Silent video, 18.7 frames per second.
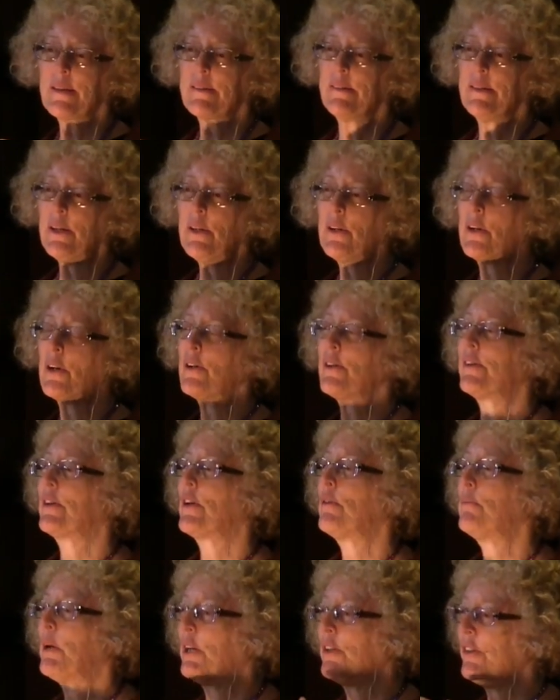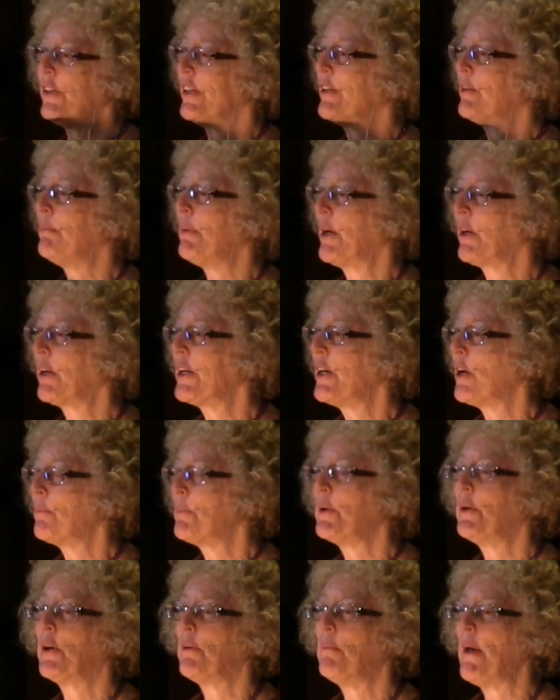still hurt so much she could barely
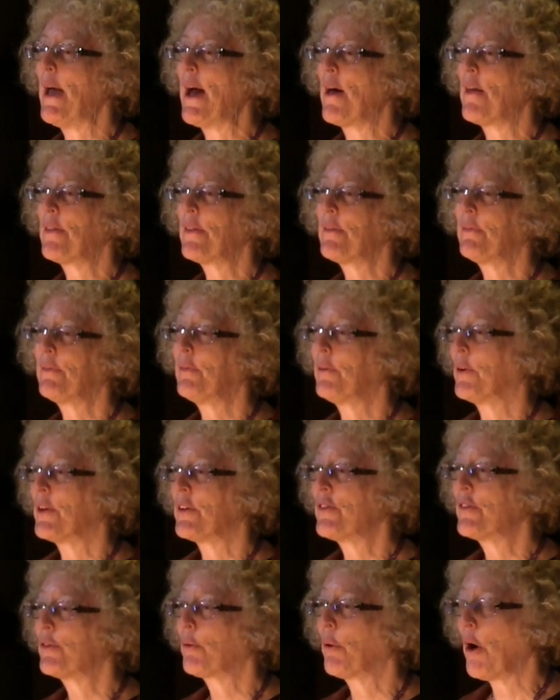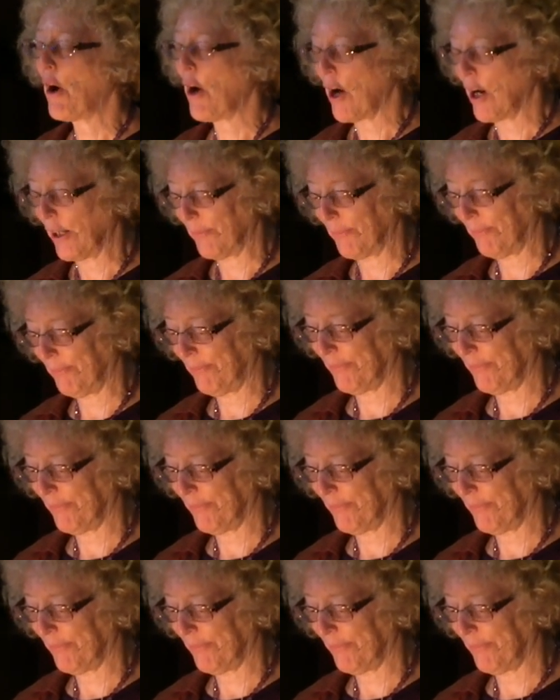open her mouth for a straw.